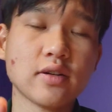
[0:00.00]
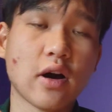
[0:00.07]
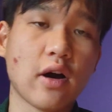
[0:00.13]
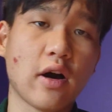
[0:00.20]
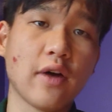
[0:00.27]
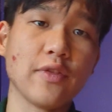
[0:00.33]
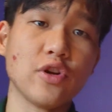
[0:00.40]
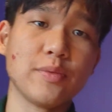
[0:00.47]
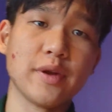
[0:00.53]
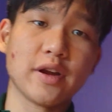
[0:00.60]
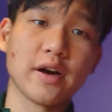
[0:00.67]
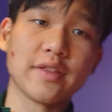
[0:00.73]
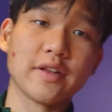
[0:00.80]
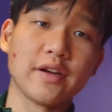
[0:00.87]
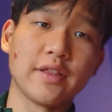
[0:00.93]
on the
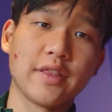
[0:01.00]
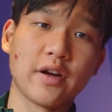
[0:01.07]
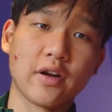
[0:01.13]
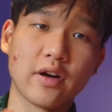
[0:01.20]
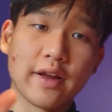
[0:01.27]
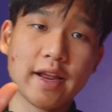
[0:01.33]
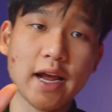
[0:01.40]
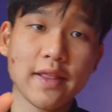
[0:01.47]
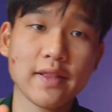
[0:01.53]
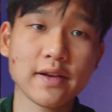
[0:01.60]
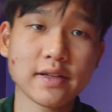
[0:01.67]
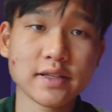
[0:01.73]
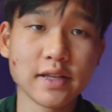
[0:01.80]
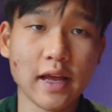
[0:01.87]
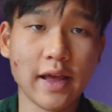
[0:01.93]
European continent. There are
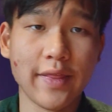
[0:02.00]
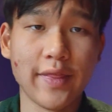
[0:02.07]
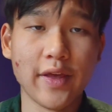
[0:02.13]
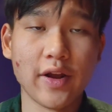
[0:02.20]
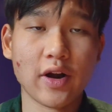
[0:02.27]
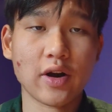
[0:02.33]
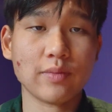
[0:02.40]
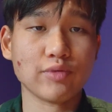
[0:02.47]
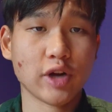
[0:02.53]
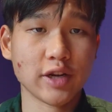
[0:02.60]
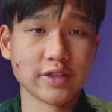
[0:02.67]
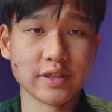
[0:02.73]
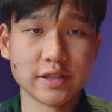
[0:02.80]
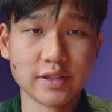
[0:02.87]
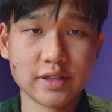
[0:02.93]
Catholics and there are
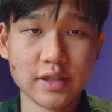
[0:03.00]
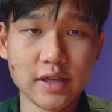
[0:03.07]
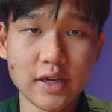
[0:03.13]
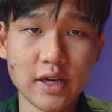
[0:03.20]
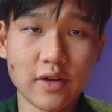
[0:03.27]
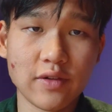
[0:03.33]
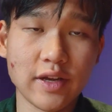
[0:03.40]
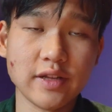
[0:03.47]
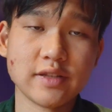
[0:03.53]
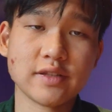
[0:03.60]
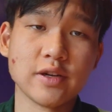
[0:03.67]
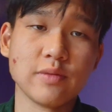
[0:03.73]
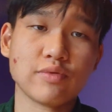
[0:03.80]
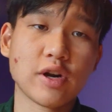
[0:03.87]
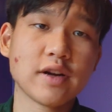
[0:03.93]
Protestants, right?
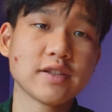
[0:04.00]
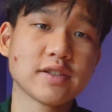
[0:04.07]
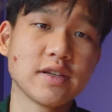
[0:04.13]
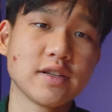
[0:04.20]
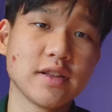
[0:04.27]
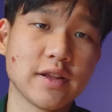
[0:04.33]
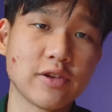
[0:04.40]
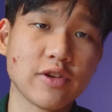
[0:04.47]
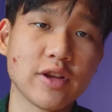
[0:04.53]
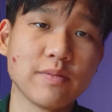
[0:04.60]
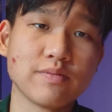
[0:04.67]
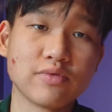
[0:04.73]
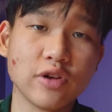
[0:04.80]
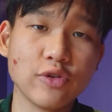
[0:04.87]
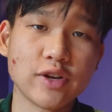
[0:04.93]
So Protestant, literally
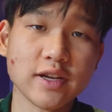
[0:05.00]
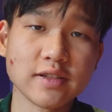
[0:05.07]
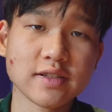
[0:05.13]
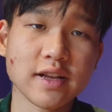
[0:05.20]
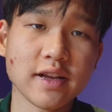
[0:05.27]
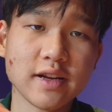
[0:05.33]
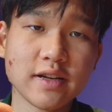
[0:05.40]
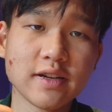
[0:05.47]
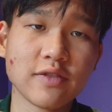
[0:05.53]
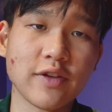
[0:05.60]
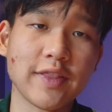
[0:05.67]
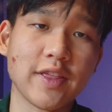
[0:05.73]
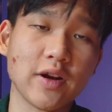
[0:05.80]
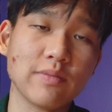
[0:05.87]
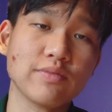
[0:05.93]
Protestant,
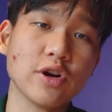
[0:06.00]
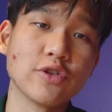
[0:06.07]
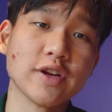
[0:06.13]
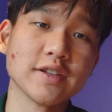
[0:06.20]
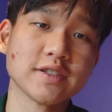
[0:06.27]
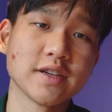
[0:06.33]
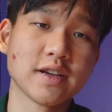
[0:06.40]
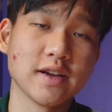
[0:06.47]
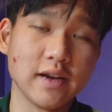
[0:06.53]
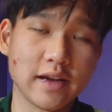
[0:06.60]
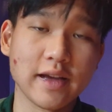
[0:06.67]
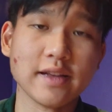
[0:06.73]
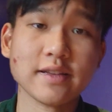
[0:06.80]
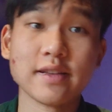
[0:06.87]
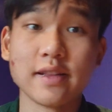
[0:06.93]
right? They are protesting
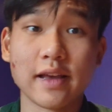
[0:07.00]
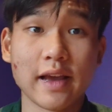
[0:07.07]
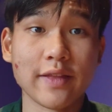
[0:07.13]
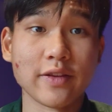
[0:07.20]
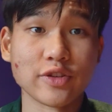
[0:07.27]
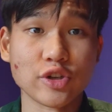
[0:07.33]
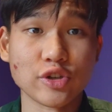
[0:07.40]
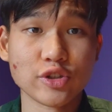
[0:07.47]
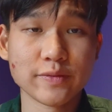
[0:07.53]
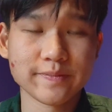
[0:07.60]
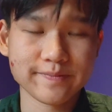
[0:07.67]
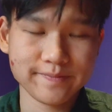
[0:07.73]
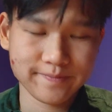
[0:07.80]
against the Catholic Church.